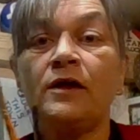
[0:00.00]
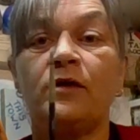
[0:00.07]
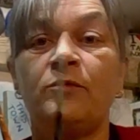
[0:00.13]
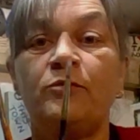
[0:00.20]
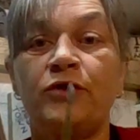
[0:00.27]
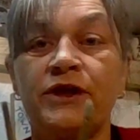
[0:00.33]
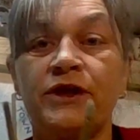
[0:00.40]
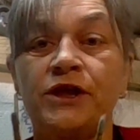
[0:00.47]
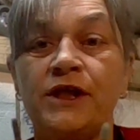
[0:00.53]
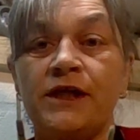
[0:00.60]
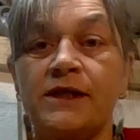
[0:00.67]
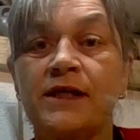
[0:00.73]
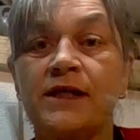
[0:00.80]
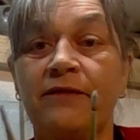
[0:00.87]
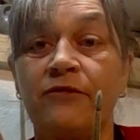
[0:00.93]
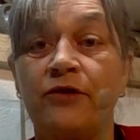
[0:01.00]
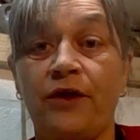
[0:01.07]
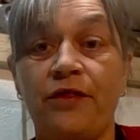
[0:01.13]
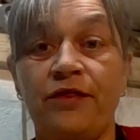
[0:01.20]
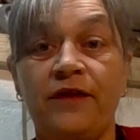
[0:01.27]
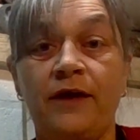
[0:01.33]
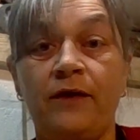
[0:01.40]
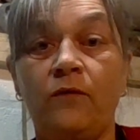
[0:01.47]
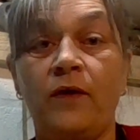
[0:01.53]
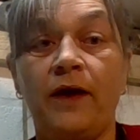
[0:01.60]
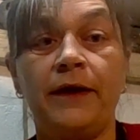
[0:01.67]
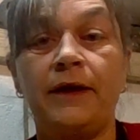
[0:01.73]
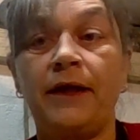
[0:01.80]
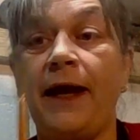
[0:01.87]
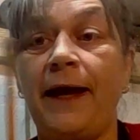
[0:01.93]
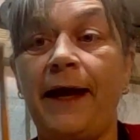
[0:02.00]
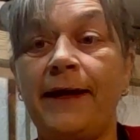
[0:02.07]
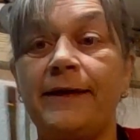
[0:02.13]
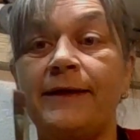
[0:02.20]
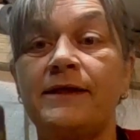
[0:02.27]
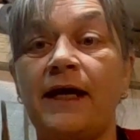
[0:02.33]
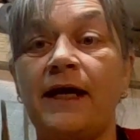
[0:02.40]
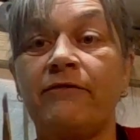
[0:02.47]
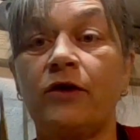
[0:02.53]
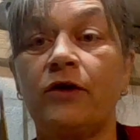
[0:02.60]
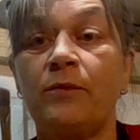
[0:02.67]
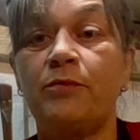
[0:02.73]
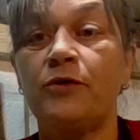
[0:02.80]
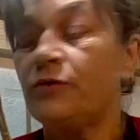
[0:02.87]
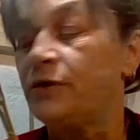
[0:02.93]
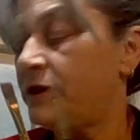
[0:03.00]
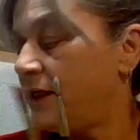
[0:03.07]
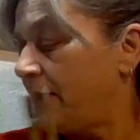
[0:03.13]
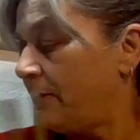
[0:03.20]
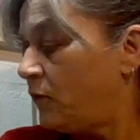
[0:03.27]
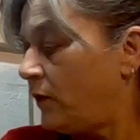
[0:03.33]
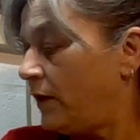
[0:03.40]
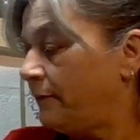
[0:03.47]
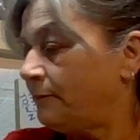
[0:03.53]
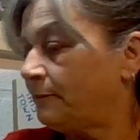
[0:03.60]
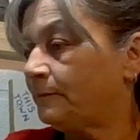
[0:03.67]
brushes, I've got a thin one and I've got a broad tip one.